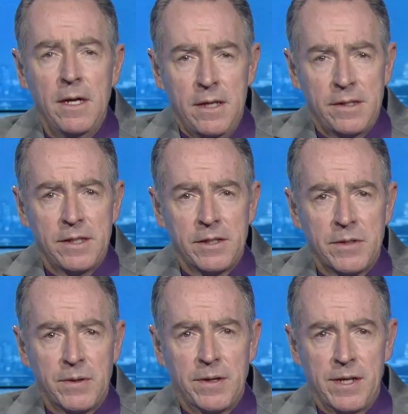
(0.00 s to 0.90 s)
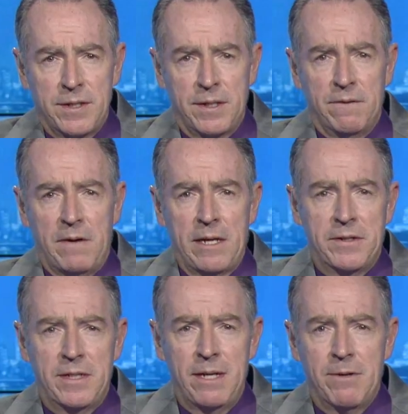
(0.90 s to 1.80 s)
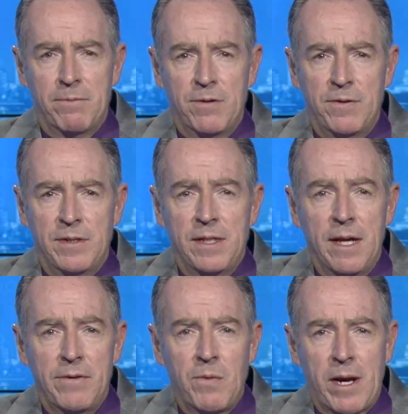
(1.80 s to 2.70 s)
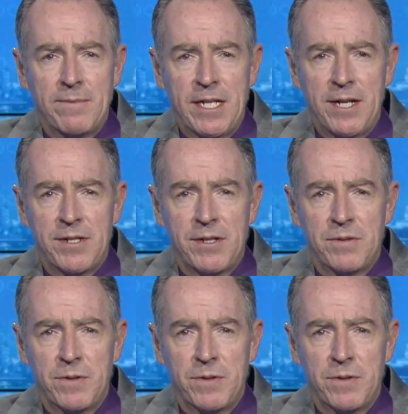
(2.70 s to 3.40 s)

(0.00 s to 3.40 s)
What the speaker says: Signatories to the final statement approved 11 recommendations,